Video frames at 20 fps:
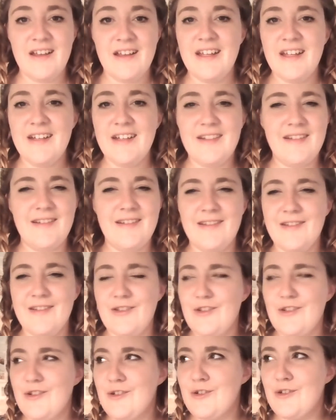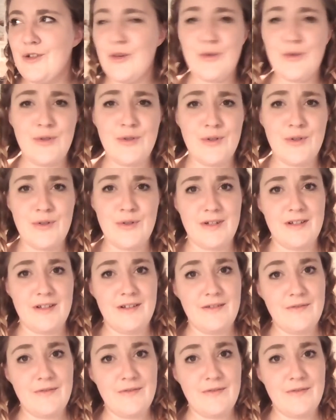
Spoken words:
It's so good